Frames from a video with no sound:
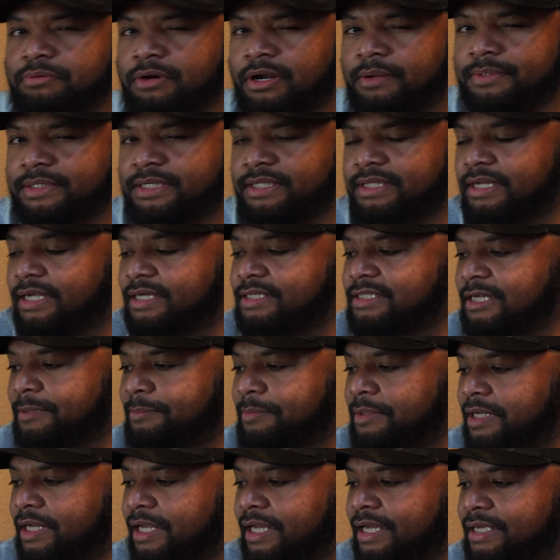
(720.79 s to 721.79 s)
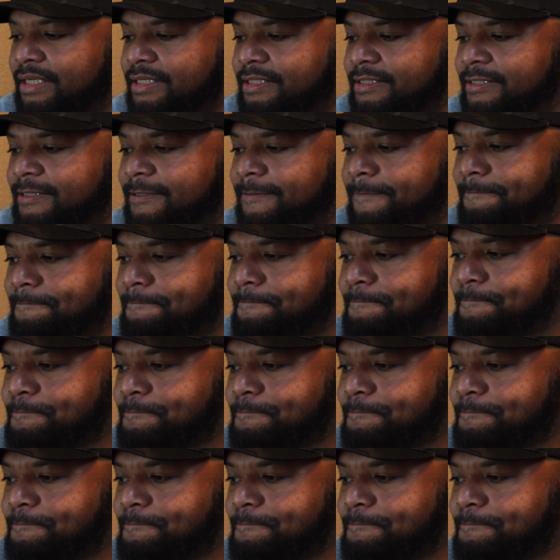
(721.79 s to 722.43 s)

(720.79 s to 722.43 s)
probably in the next couple of days.